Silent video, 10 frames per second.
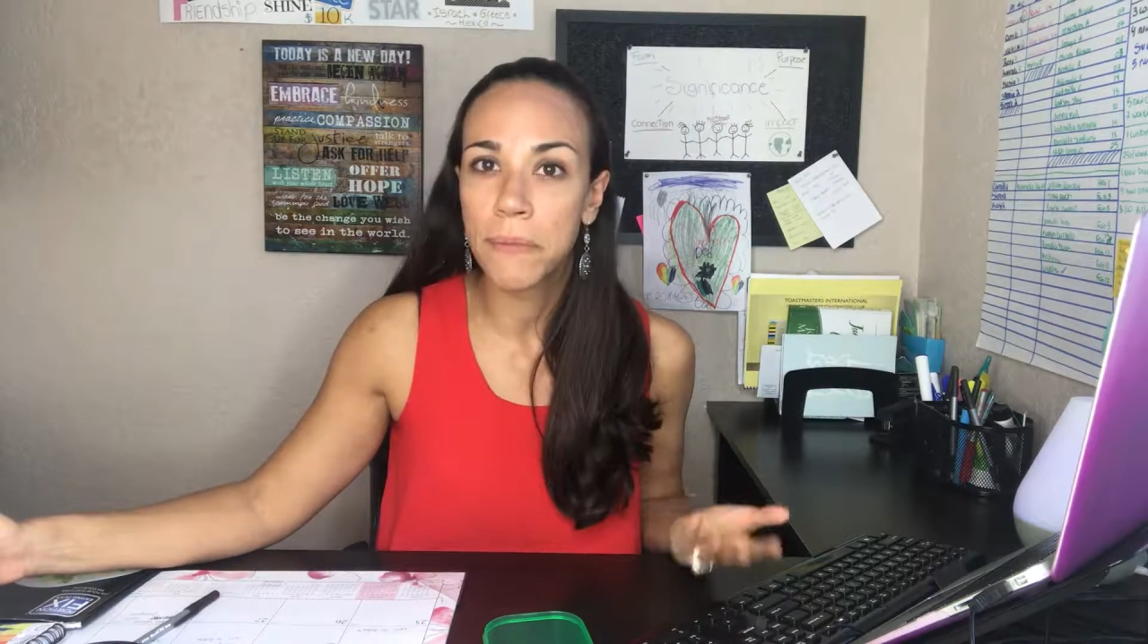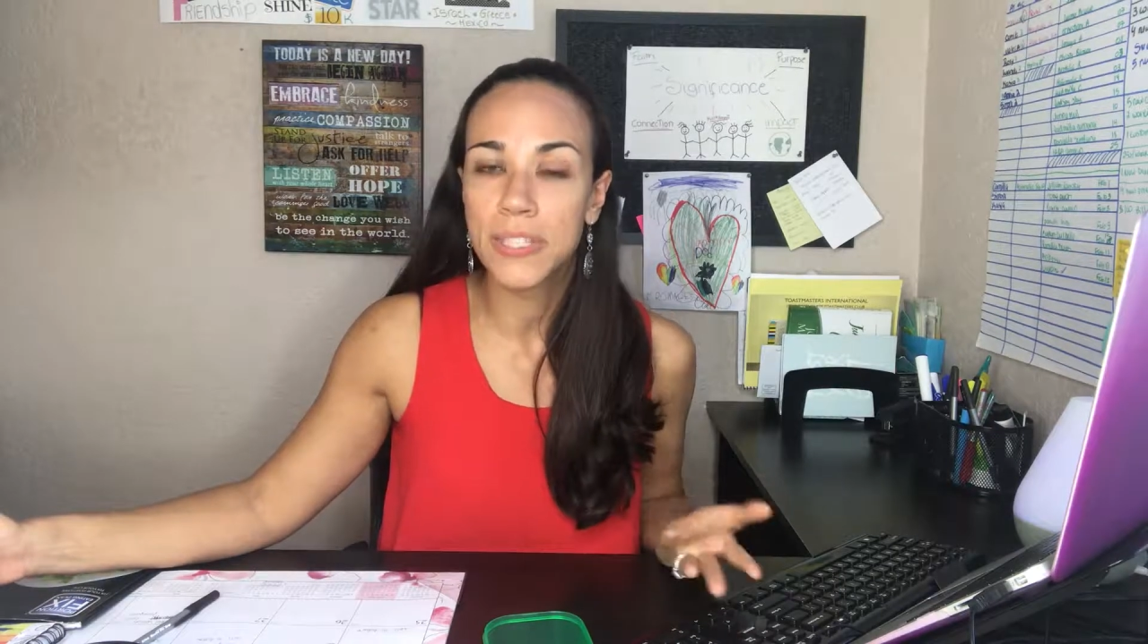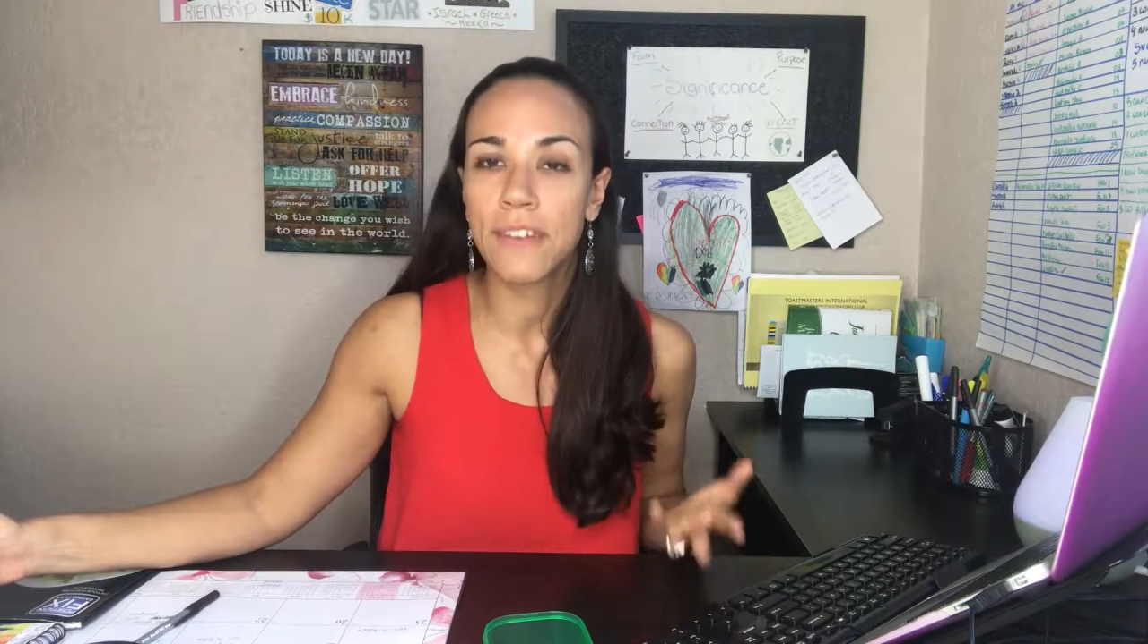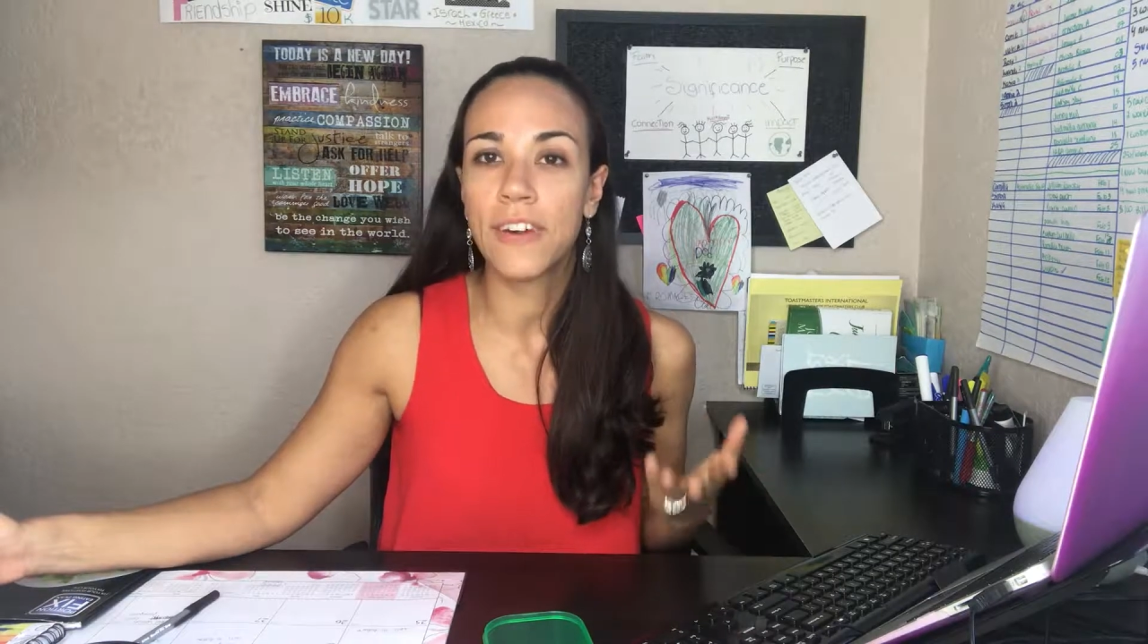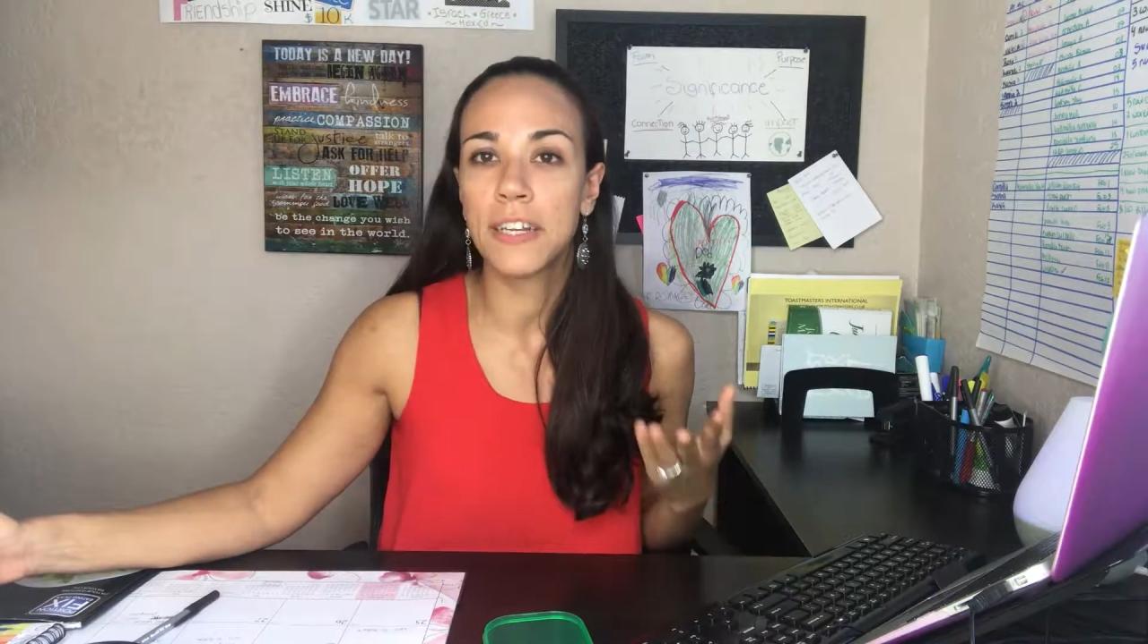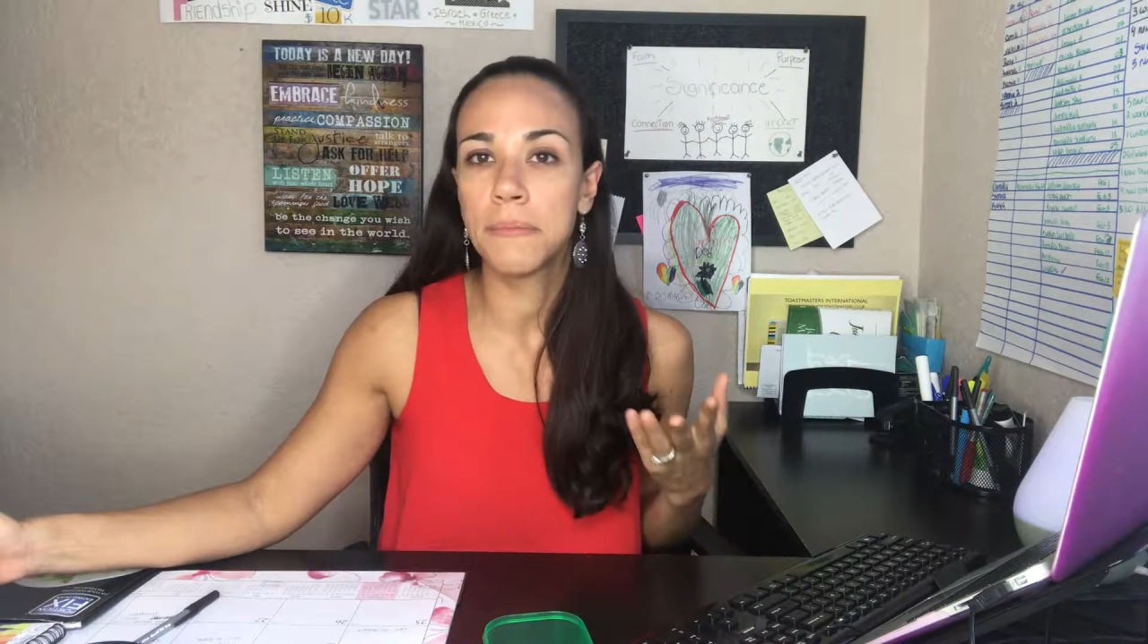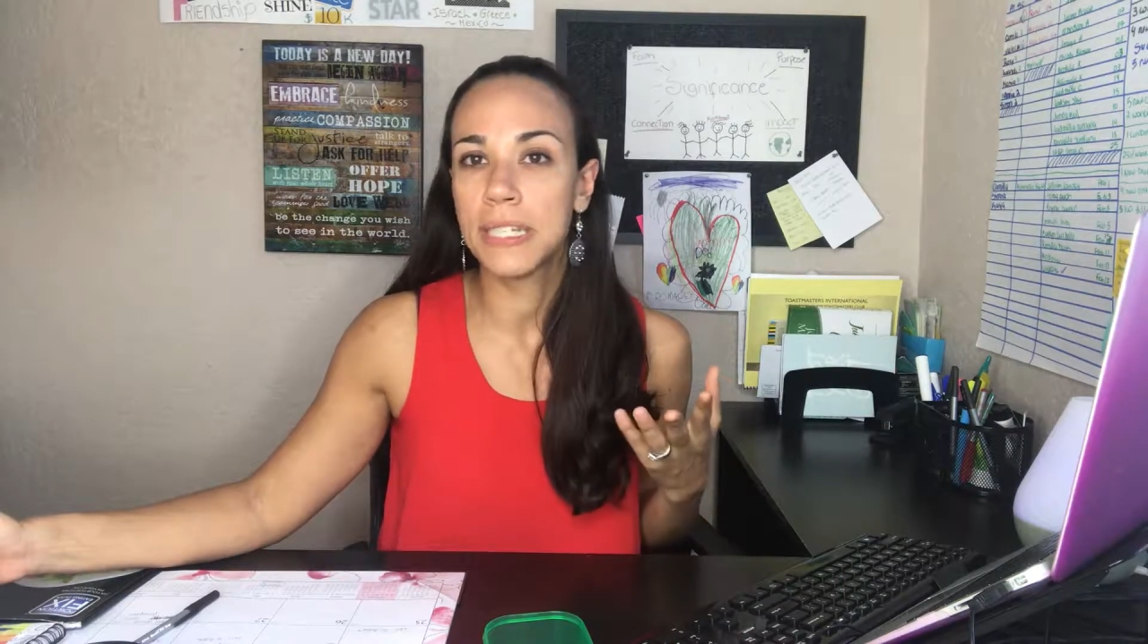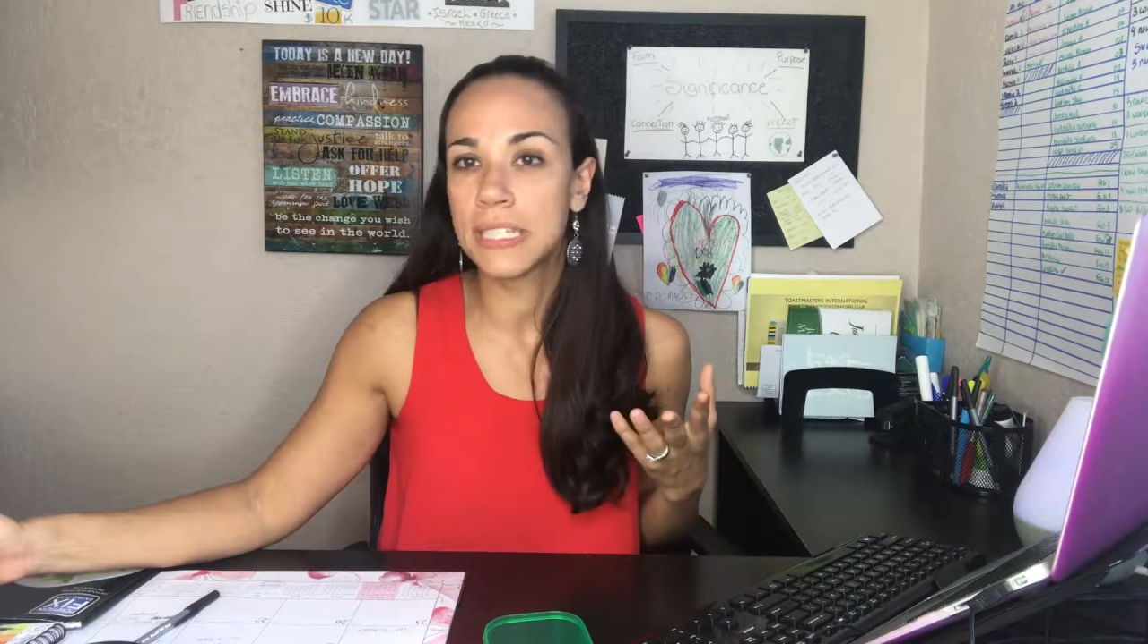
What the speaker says: multivitamin.